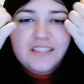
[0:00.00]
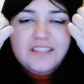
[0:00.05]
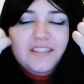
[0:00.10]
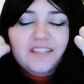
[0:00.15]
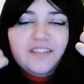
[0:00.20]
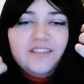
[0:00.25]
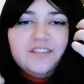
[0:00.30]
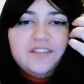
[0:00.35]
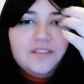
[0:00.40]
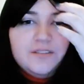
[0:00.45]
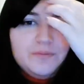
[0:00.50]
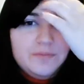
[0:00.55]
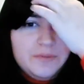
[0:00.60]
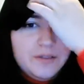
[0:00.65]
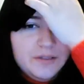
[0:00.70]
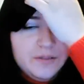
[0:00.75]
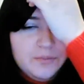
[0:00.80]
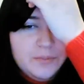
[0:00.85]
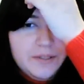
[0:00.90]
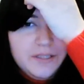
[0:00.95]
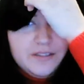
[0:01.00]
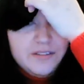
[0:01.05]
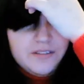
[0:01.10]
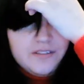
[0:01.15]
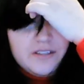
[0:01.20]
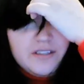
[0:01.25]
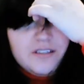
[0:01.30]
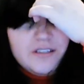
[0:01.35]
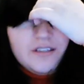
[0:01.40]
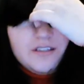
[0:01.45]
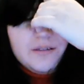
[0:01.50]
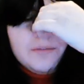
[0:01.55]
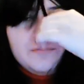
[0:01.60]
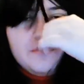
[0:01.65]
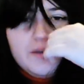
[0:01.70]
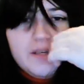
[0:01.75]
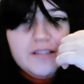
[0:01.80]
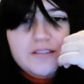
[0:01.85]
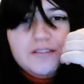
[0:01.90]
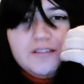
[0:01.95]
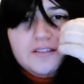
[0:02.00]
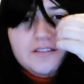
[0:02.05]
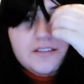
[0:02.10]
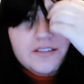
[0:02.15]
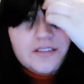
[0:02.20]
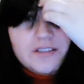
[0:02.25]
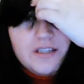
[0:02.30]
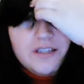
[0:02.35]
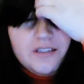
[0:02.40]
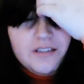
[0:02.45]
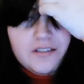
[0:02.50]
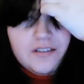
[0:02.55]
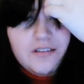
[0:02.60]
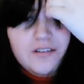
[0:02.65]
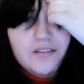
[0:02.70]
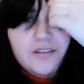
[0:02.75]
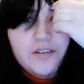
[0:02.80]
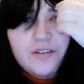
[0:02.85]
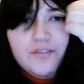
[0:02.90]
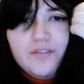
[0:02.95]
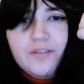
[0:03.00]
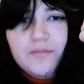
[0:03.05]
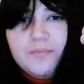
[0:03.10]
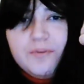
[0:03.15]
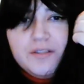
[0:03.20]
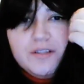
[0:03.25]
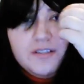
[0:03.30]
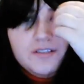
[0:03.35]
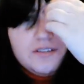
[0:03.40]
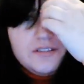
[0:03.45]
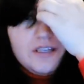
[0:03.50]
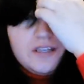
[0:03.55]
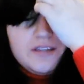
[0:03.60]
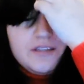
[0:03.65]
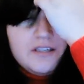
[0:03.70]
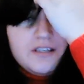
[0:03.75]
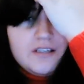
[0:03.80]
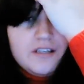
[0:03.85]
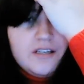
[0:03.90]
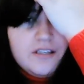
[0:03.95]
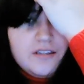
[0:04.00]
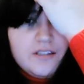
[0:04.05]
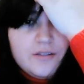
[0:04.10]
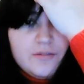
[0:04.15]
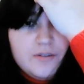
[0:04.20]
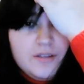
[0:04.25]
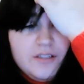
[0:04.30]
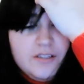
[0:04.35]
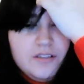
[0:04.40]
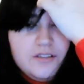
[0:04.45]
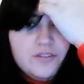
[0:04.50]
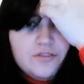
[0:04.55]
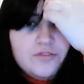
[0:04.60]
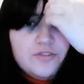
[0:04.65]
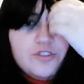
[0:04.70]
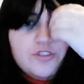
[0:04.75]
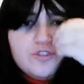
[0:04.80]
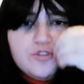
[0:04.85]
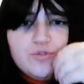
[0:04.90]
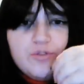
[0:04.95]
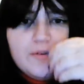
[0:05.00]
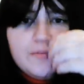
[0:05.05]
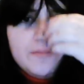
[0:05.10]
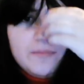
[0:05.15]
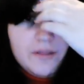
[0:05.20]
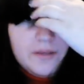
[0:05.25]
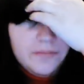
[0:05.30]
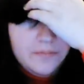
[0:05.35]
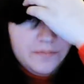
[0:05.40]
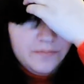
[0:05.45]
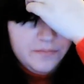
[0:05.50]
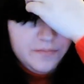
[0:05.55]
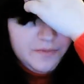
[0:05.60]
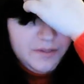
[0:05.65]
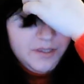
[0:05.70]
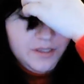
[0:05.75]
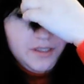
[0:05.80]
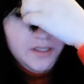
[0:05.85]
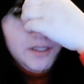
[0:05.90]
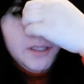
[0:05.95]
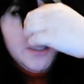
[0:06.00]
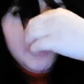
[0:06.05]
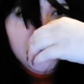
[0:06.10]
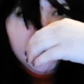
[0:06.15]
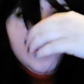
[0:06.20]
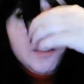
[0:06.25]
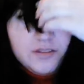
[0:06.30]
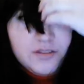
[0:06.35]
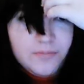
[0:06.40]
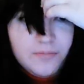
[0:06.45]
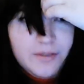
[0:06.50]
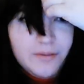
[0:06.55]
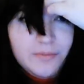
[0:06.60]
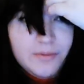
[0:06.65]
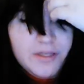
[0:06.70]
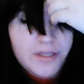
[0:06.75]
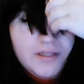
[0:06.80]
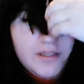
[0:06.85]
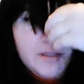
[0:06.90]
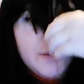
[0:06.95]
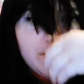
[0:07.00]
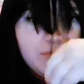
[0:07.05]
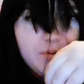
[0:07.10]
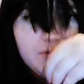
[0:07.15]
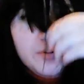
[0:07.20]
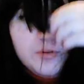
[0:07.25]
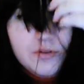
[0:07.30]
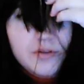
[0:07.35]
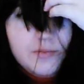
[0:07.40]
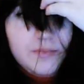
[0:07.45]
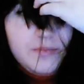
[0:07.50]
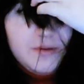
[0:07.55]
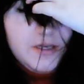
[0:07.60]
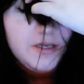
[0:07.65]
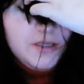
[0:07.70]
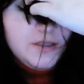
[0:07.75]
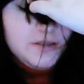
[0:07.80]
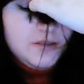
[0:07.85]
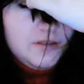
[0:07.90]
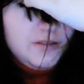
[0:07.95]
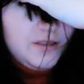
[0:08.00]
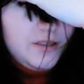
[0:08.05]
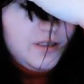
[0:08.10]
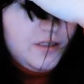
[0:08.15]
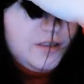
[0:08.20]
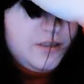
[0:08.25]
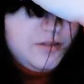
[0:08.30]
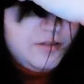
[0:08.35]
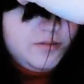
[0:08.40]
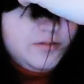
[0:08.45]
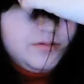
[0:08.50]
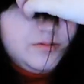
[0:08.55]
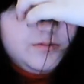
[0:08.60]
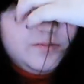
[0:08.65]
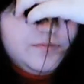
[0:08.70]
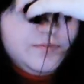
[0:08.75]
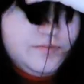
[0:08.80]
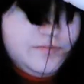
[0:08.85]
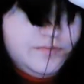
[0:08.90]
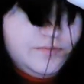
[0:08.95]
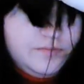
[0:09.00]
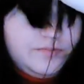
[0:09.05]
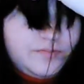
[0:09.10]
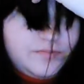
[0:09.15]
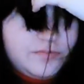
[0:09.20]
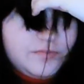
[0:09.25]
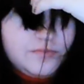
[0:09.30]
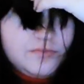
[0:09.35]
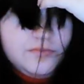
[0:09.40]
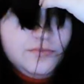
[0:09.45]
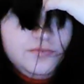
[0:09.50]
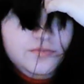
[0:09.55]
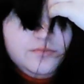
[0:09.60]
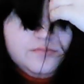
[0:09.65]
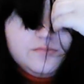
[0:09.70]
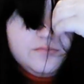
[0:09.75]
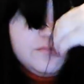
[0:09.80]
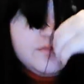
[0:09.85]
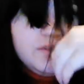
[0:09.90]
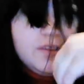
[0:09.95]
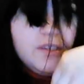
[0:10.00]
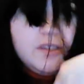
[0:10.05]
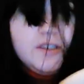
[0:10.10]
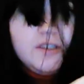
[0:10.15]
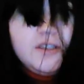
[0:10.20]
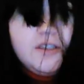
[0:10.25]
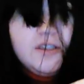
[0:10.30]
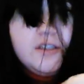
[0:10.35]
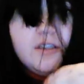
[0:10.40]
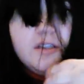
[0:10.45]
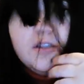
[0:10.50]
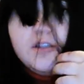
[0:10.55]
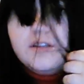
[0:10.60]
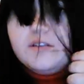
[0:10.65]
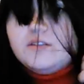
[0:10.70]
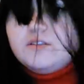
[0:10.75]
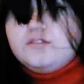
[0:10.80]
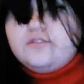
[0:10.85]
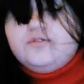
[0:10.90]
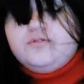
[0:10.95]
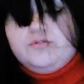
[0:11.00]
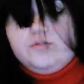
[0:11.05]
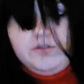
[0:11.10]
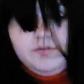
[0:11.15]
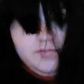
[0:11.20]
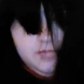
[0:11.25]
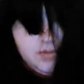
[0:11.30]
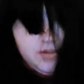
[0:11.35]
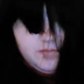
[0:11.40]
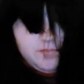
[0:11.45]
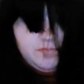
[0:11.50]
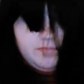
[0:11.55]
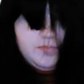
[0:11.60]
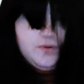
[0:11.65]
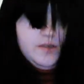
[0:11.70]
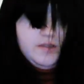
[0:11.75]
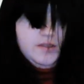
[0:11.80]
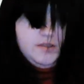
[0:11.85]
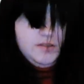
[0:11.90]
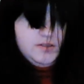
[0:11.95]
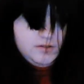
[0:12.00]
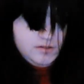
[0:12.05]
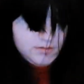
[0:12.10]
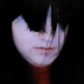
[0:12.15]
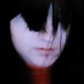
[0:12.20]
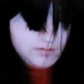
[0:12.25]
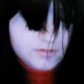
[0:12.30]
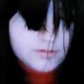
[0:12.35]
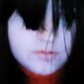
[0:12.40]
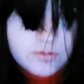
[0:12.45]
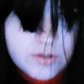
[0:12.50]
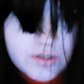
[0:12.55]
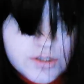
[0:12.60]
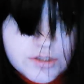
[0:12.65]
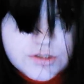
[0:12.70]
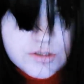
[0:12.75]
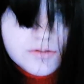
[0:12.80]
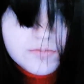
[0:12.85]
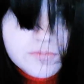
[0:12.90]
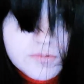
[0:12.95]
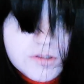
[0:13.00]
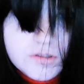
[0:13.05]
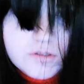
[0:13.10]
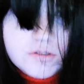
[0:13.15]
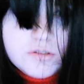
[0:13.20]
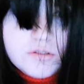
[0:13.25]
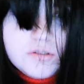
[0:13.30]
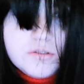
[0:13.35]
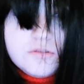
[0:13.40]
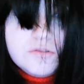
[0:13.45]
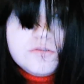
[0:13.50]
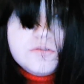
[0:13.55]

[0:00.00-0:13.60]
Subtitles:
Yeah, her bangs are kind of like messy and just kind of like all over the place. I think what I need to do is trim them. Maybe I like pull the bangs down and then trim the bangs? Question mark.